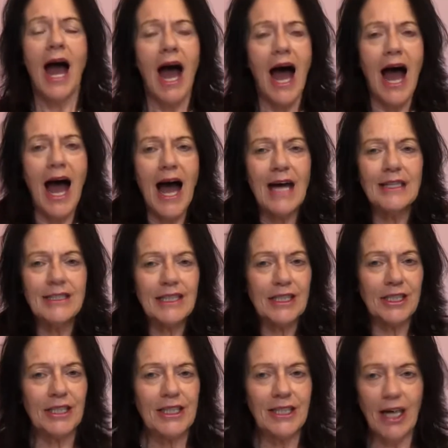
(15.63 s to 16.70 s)
and it
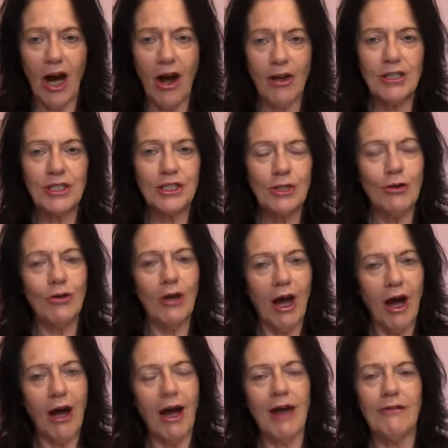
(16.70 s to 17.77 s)
can enhance your
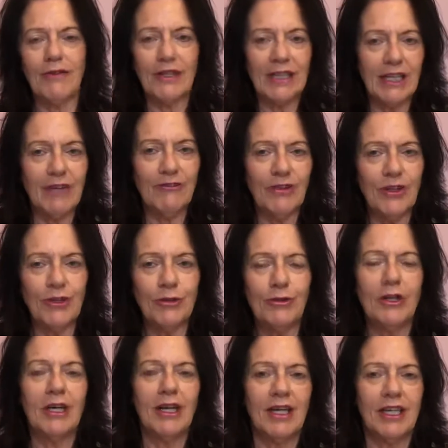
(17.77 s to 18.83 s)
life and give you
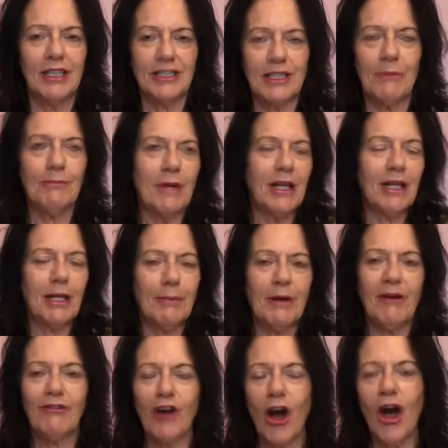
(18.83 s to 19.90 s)
some little bit
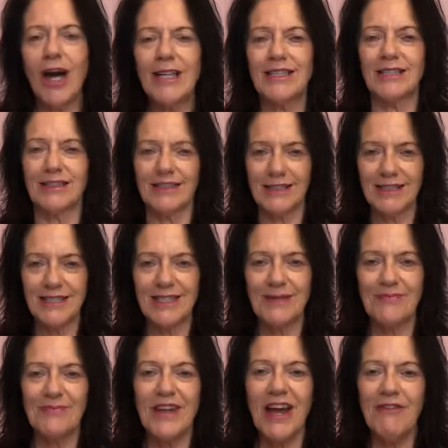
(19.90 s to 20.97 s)
of guidance.
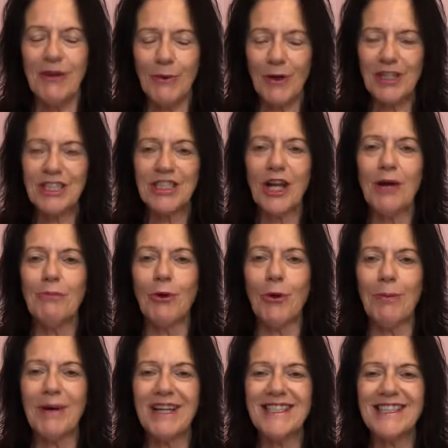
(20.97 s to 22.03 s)
If you want to know more,
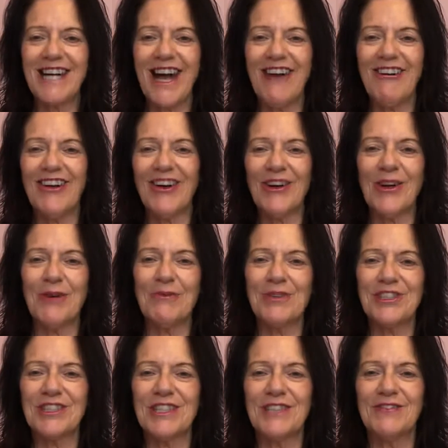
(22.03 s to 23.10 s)
please carry on and
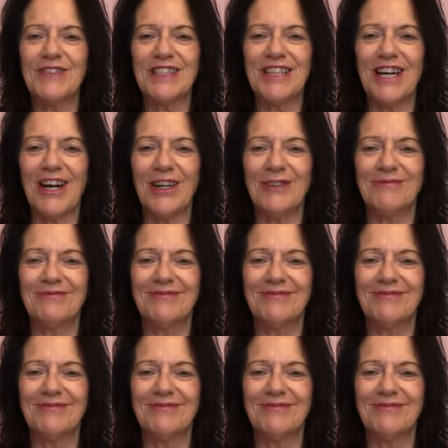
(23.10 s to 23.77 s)
watch this video.